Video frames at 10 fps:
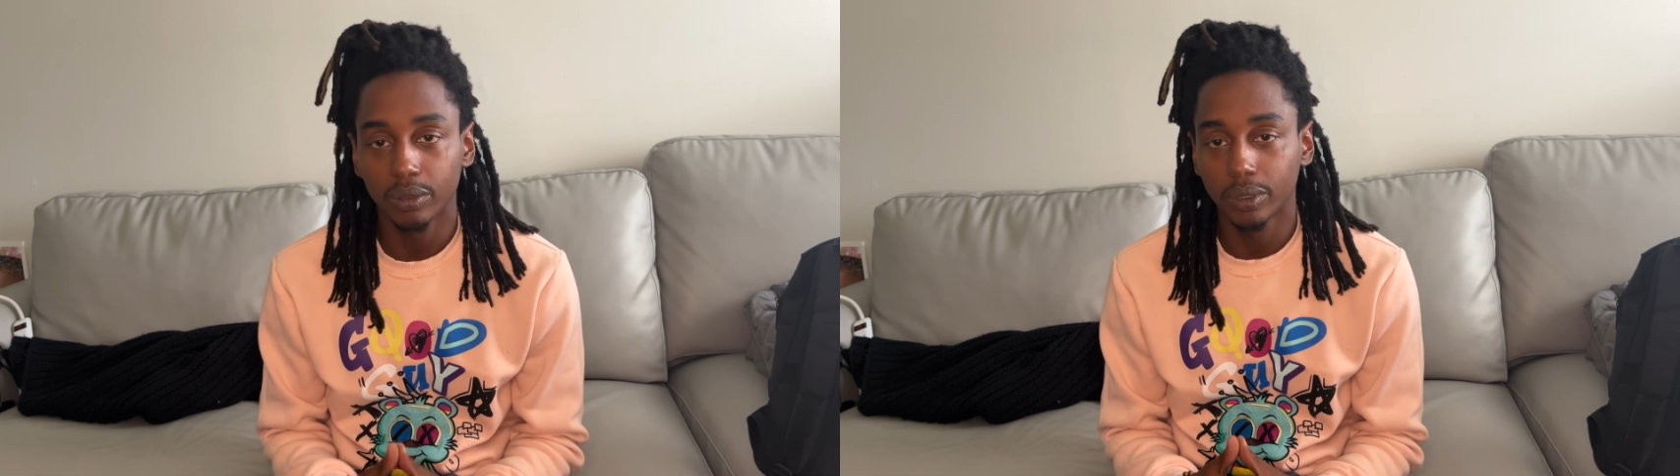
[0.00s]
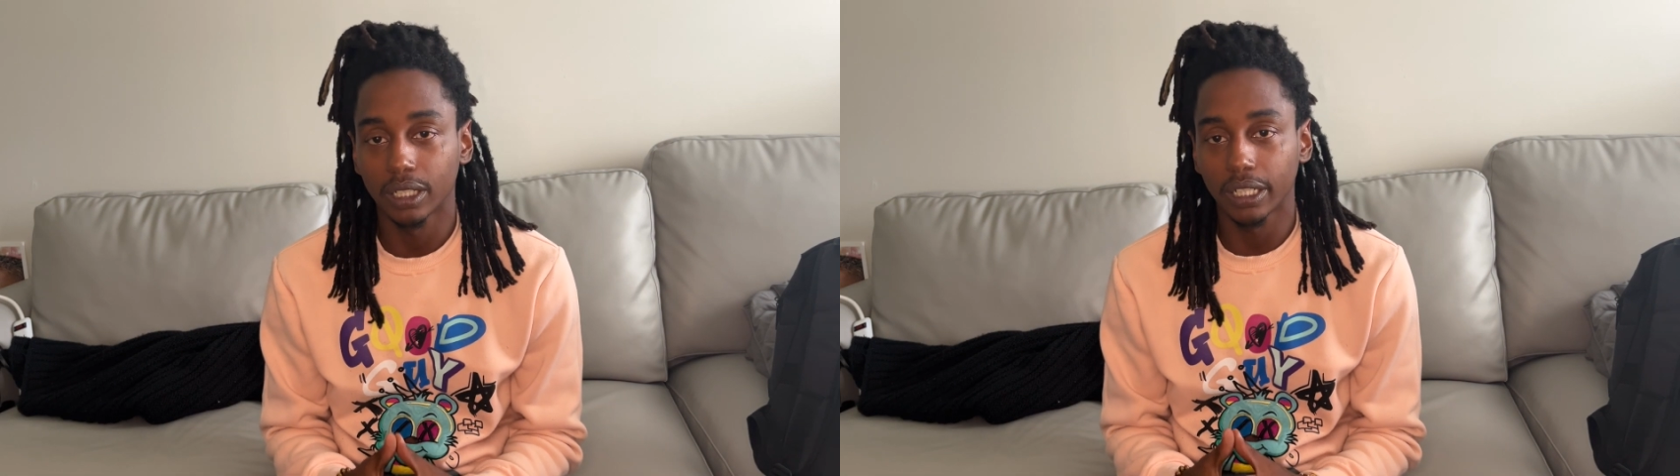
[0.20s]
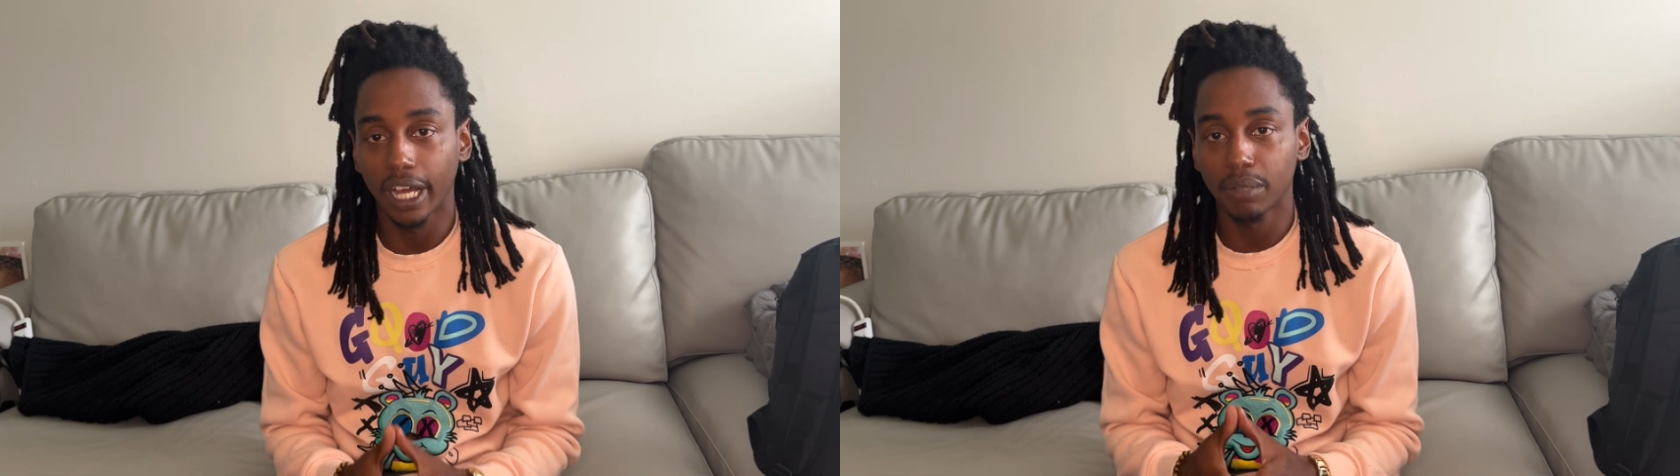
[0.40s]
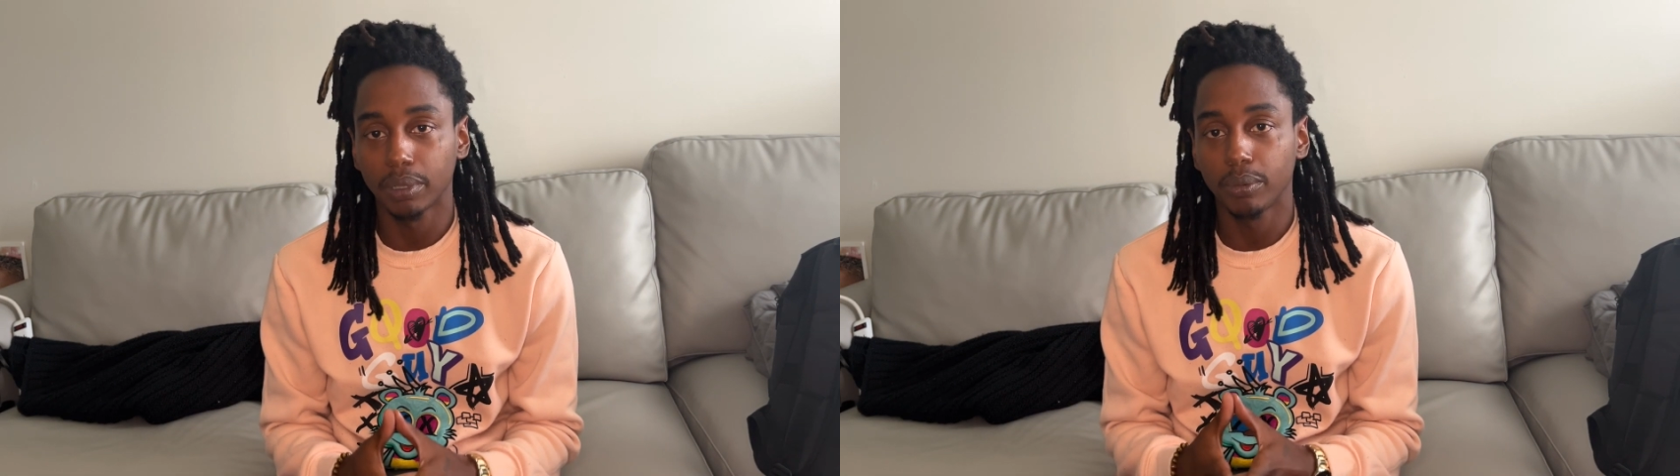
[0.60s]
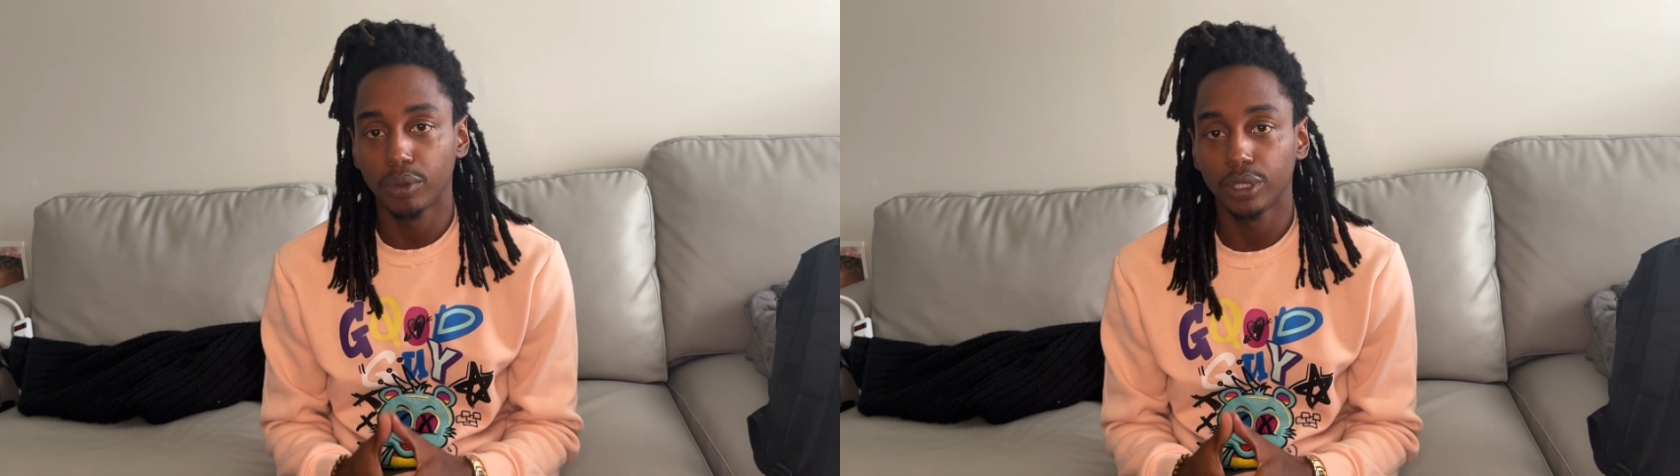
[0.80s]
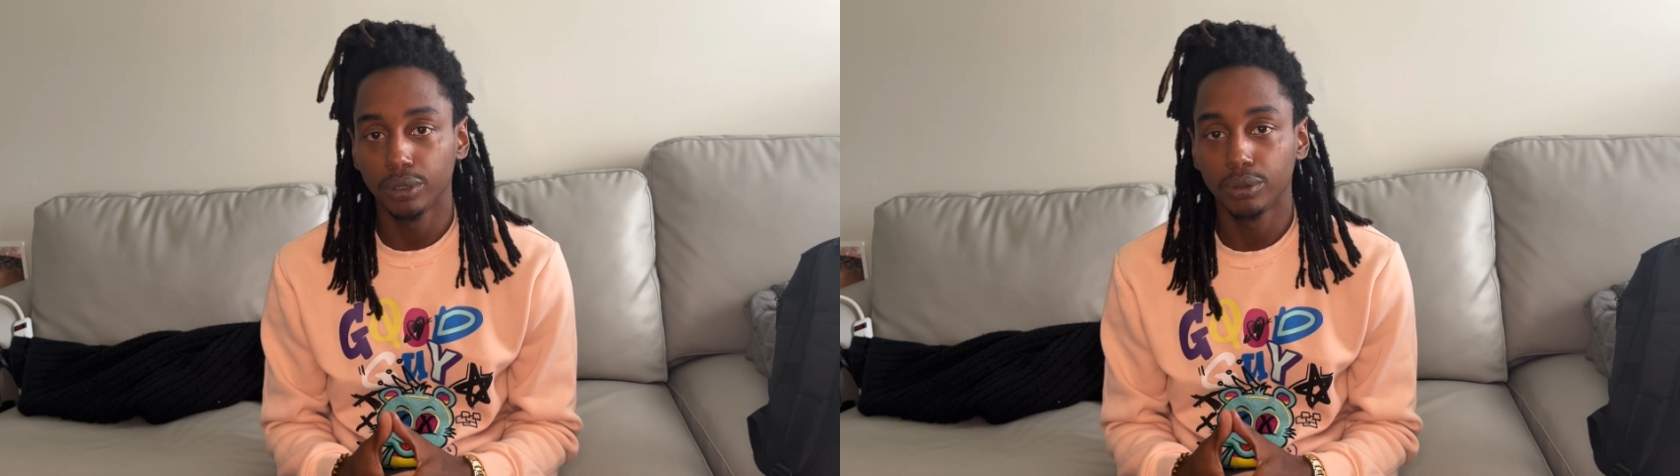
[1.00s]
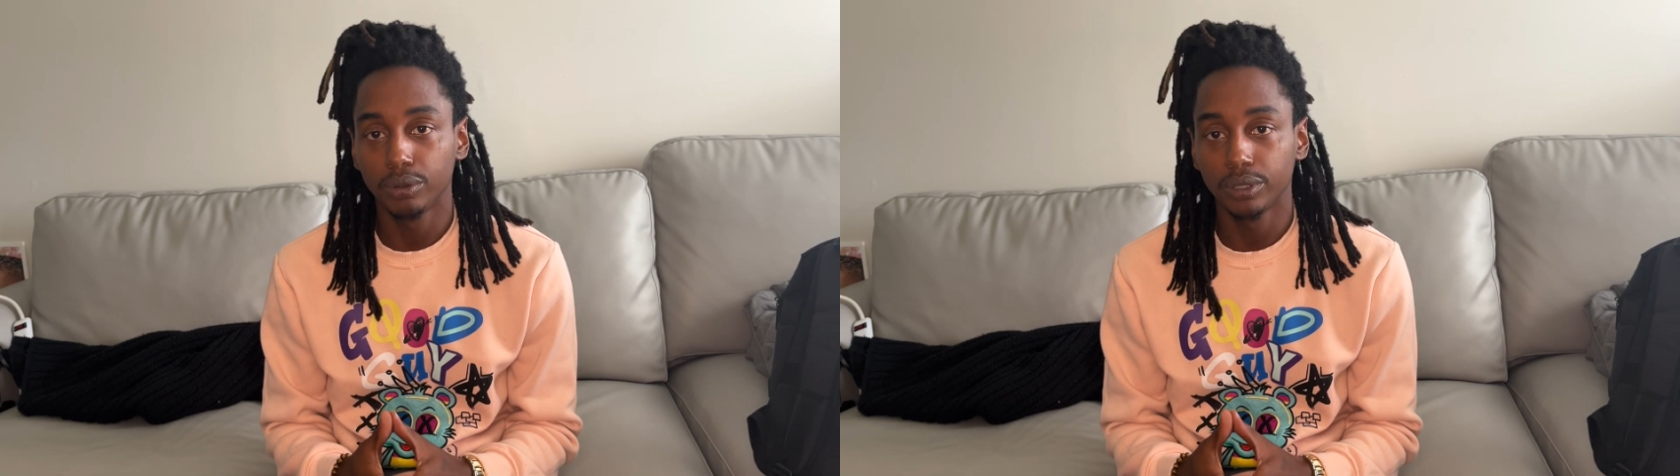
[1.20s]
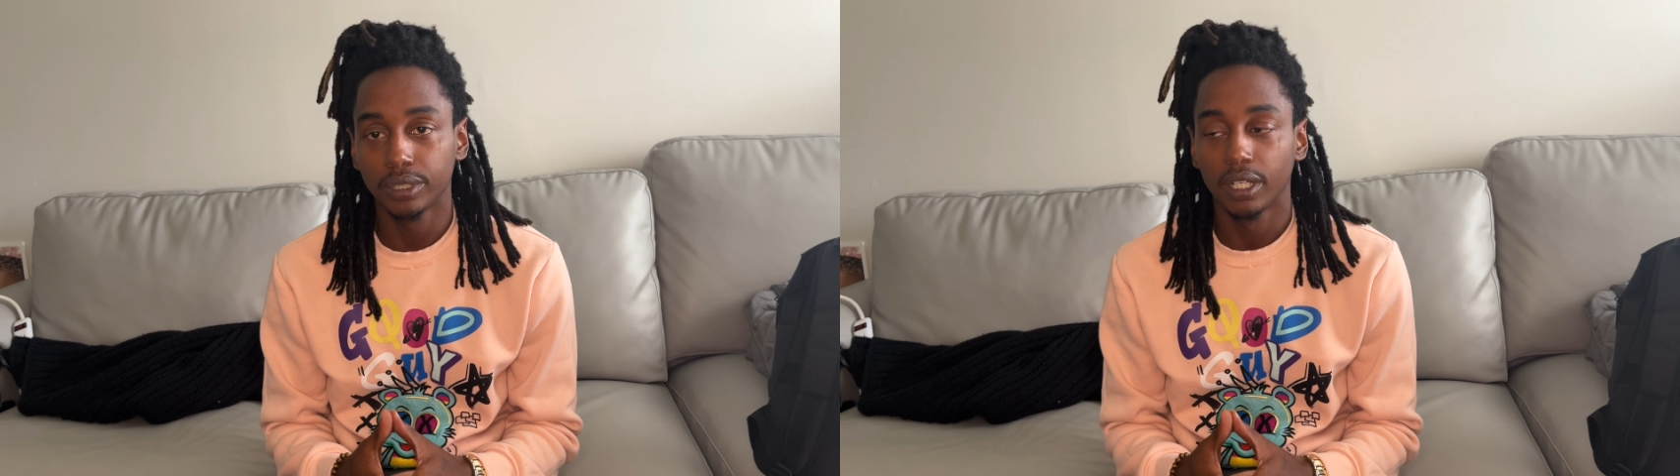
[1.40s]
what a lot of people use.